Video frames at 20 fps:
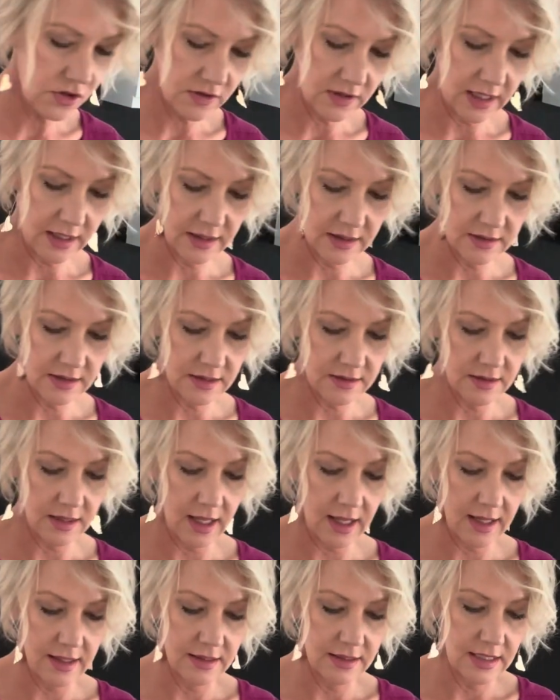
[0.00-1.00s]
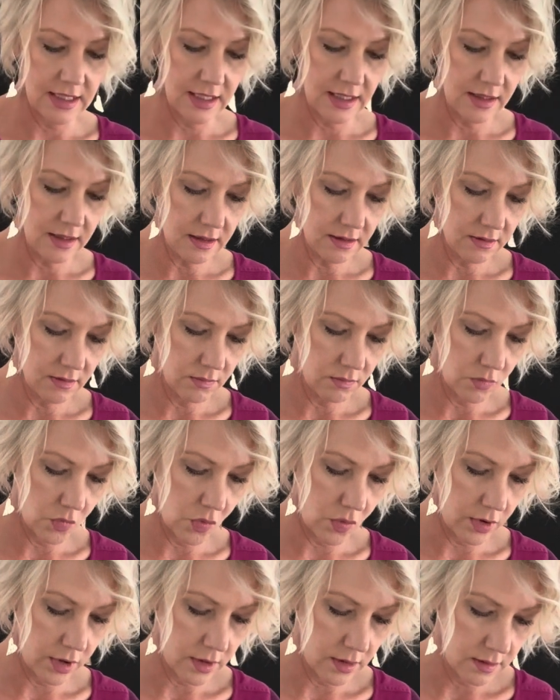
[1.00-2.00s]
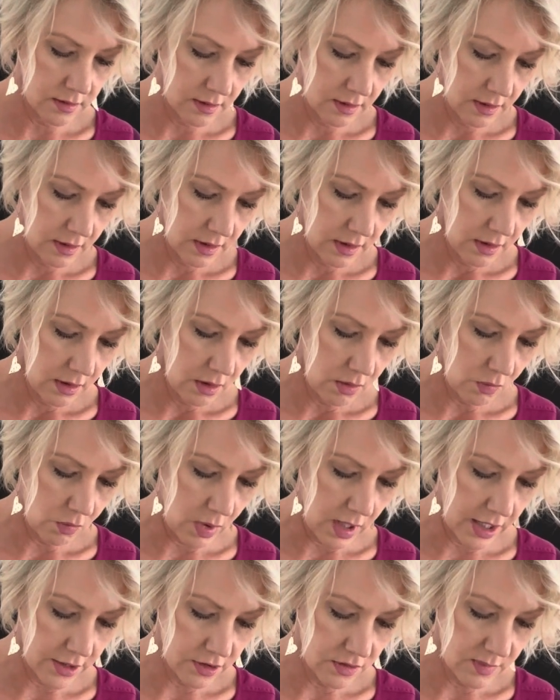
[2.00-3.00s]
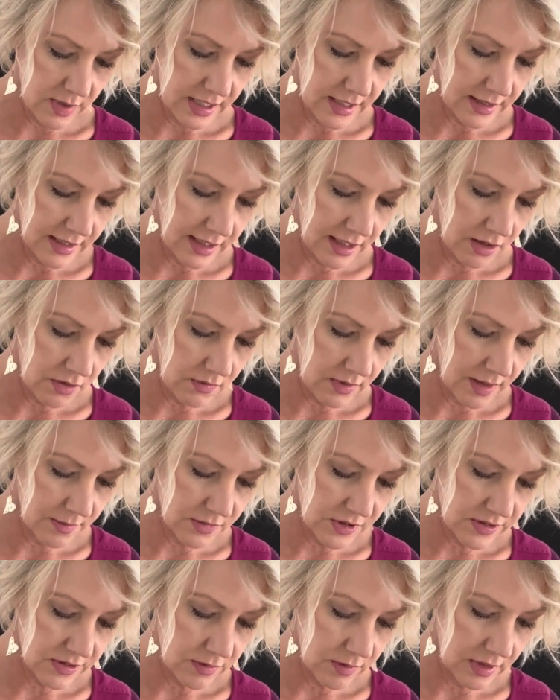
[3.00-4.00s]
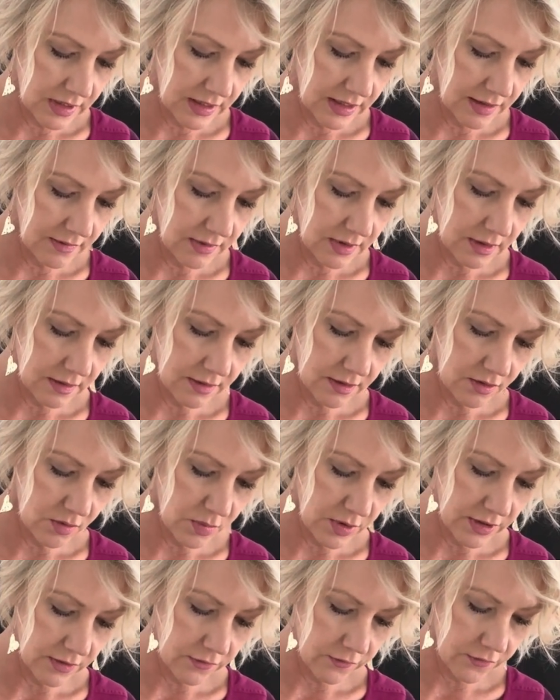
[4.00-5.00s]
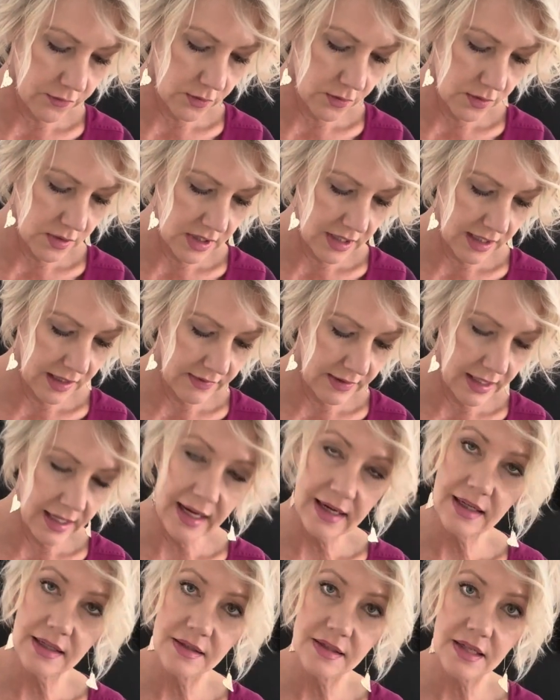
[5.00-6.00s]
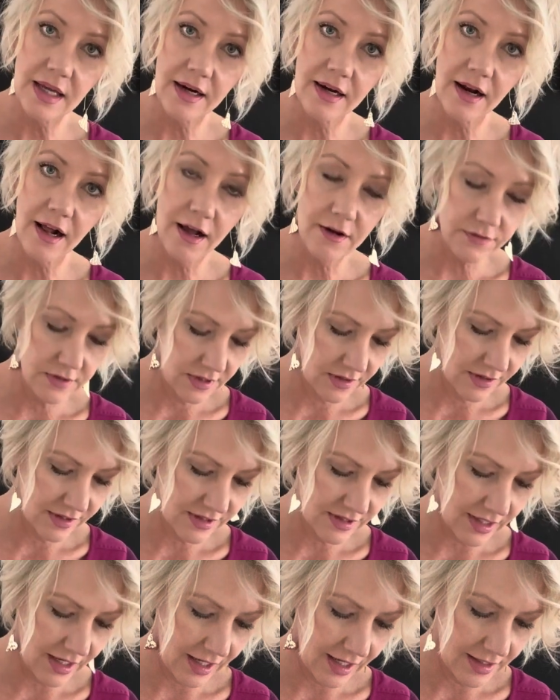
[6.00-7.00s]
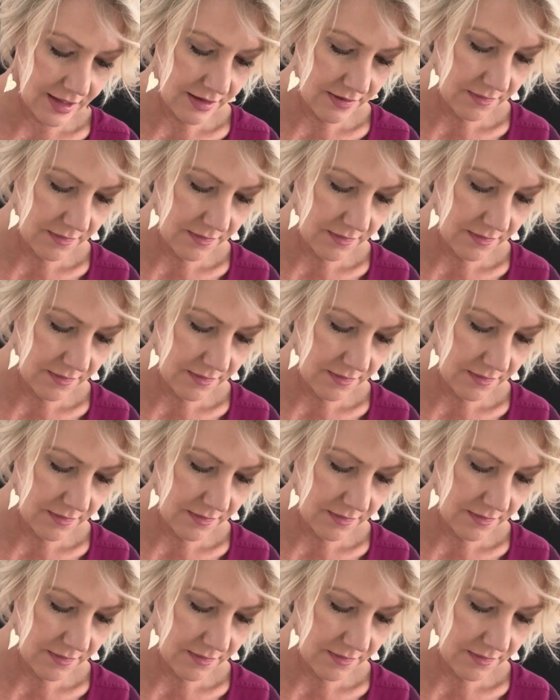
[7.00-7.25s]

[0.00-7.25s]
that it does not need more water right now. I'm just going to give it a little bit of food, and then I can set it off to the side.